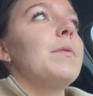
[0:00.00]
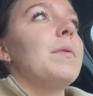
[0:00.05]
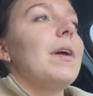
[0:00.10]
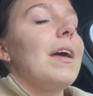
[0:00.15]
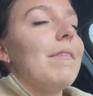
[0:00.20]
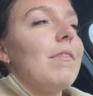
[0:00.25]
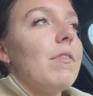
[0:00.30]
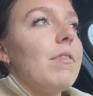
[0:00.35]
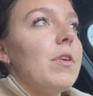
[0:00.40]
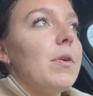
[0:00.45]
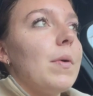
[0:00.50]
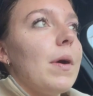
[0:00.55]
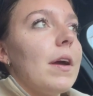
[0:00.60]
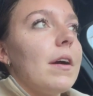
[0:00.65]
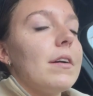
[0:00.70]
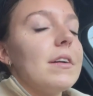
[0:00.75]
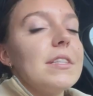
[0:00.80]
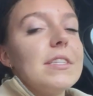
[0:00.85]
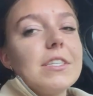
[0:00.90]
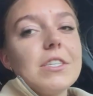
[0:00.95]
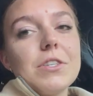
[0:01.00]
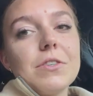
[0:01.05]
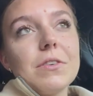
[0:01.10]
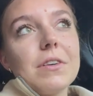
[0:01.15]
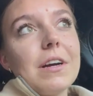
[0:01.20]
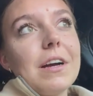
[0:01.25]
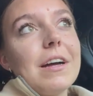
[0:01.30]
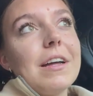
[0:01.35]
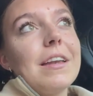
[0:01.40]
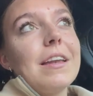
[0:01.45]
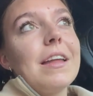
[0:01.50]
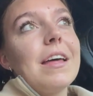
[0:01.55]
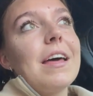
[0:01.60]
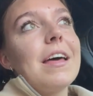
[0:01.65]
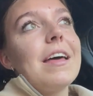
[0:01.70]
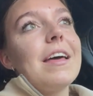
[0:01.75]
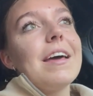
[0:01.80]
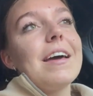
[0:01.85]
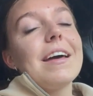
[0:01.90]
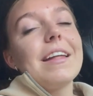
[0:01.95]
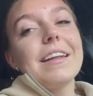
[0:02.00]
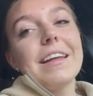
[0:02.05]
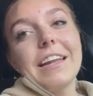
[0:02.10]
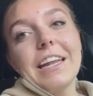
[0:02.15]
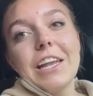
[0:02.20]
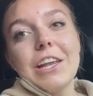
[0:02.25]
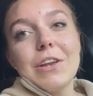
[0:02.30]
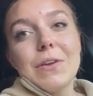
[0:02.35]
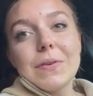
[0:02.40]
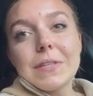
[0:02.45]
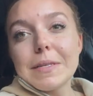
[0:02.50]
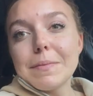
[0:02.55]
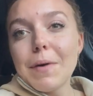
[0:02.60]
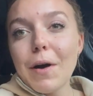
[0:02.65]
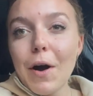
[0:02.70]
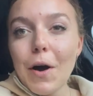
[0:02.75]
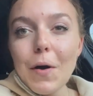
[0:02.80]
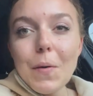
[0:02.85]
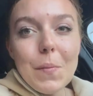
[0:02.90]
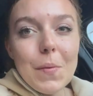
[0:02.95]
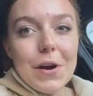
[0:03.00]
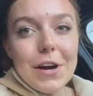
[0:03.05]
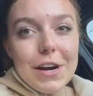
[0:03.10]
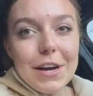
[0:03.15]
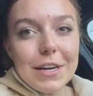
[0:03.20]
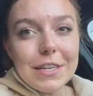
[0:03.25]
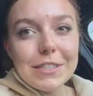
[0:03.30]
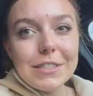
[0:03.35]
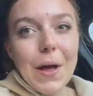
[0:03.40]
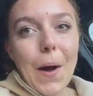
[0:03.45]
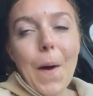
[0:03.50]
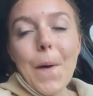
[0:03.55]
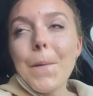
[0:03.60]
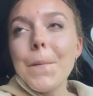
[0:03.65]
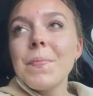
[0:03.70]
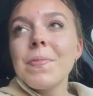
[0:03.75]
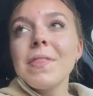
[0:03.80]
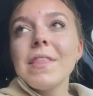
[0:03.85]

We have a few errands to run, and I need to do some homework, so